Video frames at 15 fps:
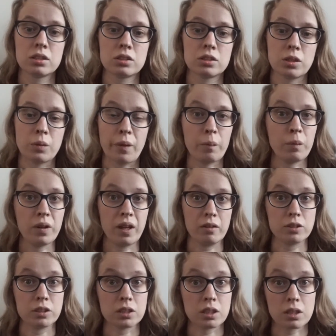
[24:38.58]
So I will
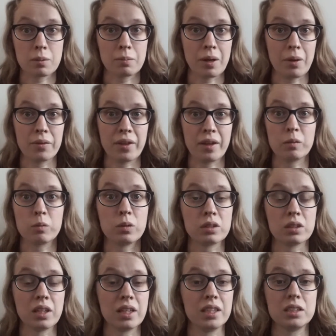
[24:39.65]
have to talk about that
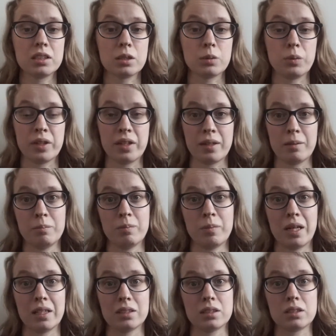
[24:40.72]
one later when I'm
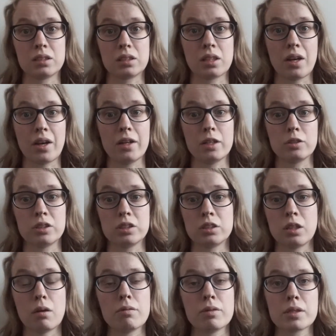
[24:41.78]
at the psychiatrist's
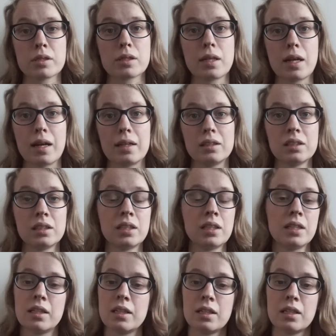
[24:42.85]
office again.
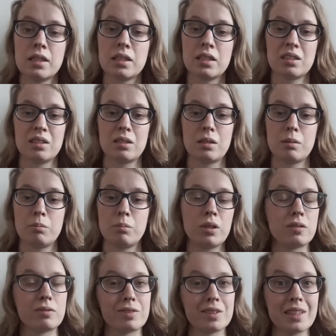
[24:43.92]

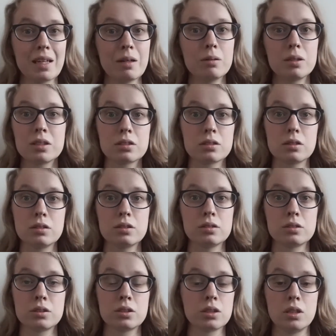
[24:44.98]
But for now it's
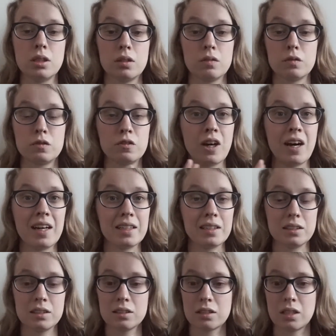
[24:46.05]
all good and
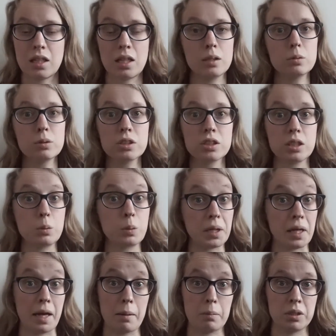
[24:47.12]
fine, and we'll see what
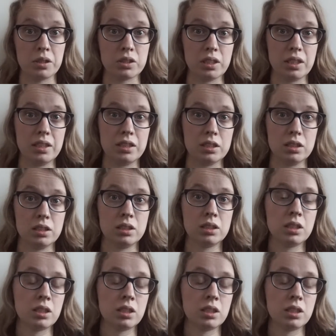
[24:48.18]
happens later.